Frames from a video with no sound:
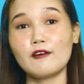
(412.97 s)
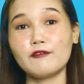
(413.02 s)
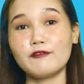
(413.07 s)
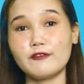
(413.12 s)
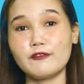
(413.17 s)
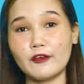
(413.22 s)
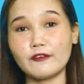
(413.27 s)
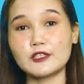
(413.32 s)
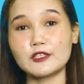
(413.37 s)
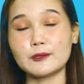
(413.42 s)

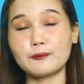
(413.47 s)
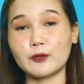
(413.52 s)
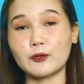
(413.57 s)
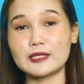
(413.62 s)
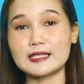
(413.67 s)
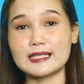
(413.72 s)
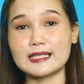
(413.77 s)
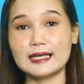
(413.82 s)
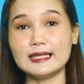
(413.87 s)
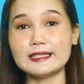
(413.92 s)

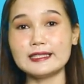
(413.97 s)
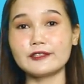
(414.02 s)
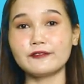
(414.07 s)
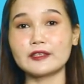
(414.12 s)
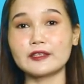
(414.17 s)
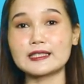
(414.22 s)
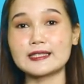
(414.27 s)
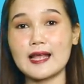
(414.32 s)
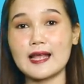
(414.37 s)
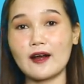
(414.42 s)
50%
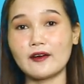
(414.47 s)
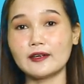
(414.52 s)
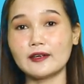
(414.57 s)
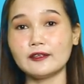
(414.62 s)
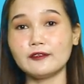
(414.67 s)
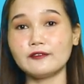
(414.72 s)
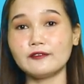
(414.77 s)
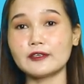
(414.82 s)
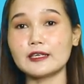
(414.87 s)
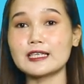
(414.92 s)
of its
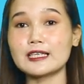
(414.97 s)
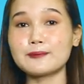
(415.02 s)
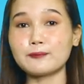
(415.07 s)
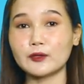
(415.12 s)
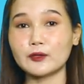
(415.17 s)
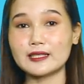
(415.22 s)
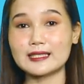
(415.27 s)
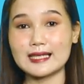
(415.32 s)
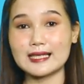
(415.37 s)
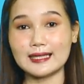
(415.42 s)
narrative is
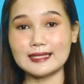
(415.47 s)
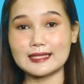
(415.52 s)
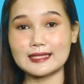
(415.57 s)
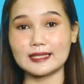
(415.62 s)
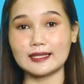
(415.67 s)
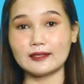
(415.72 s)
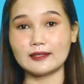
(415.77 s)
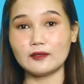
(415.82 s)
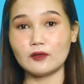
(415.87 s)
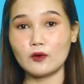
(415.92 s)

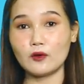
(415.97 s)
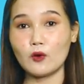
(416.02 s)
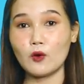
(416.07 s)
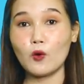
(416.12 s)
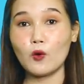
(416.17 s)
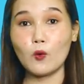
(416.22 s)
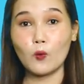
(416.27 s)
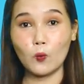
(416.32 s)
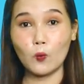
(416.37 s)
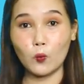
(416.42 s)

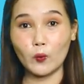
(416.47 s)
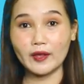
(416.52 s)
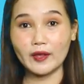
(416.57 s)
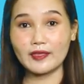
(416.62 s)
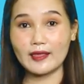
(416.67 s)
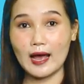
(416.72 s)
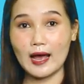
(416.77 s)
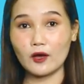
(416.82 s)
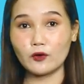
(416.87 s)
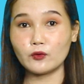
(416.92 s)
presented
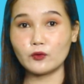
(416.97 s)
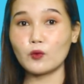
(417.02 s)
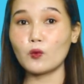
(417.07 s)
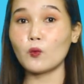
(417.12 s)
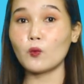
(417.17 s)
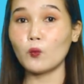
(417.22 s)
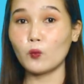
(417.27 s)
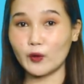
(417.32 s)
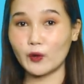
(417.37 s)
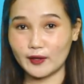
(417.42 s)

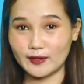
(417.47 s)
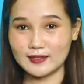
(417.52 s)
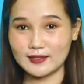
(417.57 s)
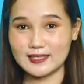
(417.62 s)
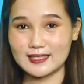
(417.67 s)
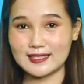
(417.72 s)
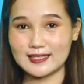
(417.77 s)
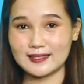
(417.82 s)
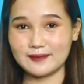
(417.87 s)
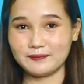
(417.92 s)
without
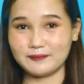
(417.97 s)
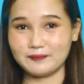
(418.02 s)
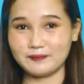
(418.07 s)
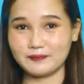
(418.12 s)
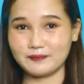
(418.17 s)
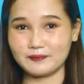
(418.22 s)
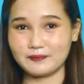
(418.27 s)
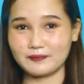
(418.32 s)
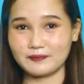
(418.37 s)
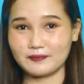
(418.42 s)
words.
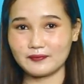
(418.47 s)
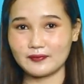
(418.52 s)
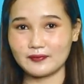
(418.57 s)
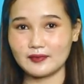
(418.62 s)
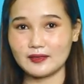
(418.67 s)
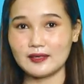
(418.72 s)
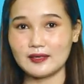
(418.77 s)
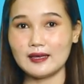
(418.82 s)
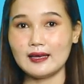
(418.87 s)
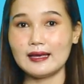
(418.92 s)

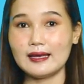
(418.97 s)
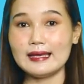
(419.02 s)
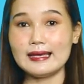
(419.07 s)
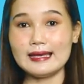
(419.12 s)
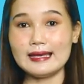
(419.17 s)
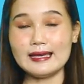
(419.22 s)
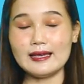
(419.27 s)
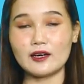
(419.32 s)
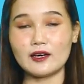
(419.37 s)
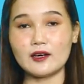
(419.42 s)

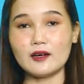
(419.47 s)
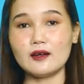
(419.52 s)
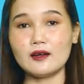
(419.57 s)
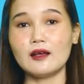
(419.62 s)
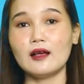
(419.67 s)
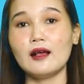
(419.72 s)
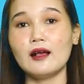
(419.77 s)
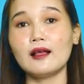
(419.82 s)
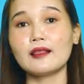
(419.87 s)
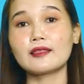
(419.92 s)

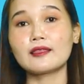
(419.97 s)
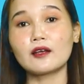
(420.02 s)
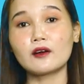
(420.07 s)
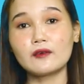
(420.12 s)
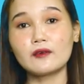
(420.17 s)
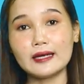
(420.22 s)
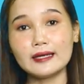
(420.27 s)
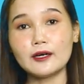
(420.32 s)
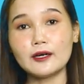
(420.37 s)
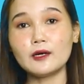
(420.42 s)
Here,
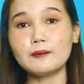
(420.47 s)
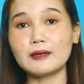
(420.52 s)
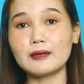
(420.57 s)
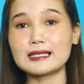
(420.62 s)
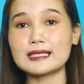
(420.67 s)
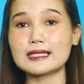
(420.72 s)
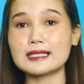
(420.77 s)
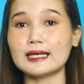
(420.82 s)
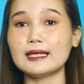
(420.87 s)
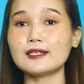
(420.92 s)
the reader
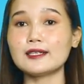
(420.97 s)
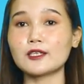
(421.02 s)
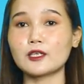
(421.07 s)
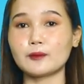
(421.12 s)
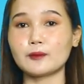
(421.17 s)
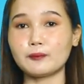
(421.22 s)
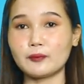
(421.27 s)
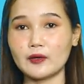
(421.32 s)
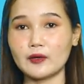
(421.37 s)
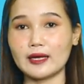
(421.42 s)
must
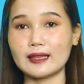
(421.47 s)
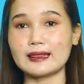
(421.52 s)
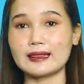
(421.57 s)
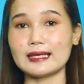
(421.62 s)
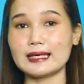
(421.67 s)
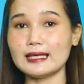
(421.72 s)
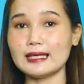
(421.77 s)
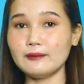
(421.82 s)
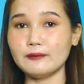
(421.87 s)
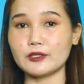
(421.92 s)
interpret
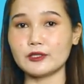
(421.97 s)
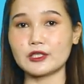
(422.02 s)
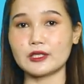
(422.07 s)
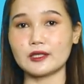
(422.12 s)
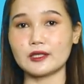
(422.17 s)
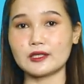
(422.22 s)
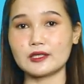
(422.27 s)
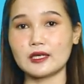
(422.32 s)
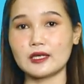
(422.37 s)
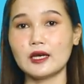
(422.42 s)
the
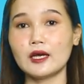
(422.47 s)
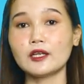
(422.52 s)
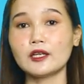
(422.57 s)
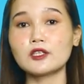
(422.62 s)
images